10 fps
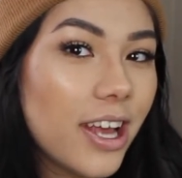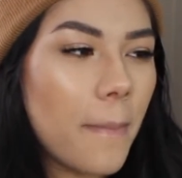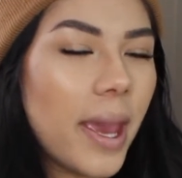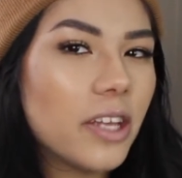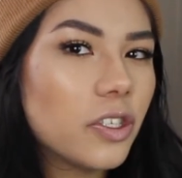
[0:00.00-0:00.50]

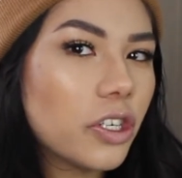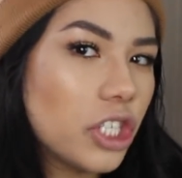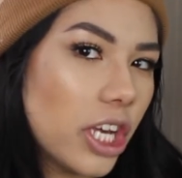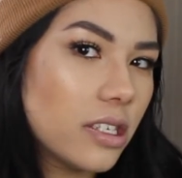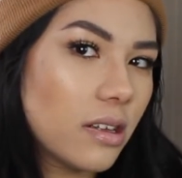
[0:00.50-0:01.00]
It makes your
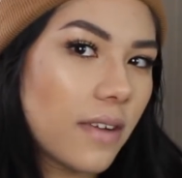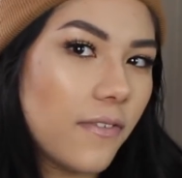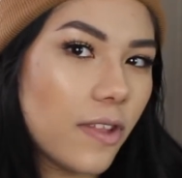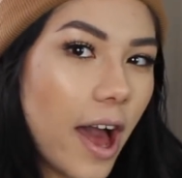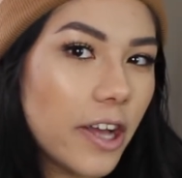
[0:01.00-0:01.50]
cheeks look
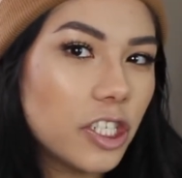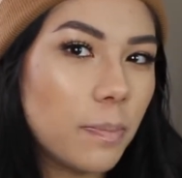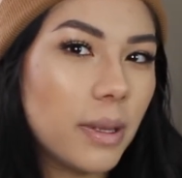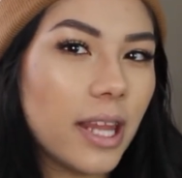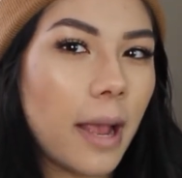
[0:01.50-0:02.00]

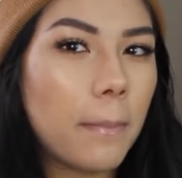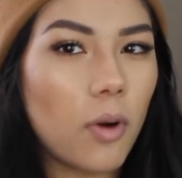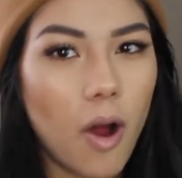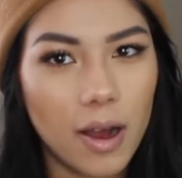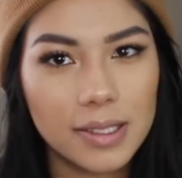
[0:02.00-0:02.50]
flushed, but like
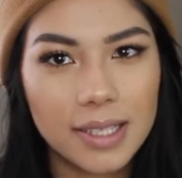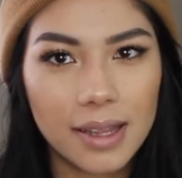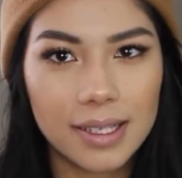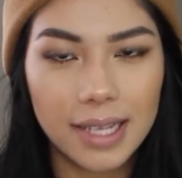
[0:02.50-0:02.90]
bronzed at the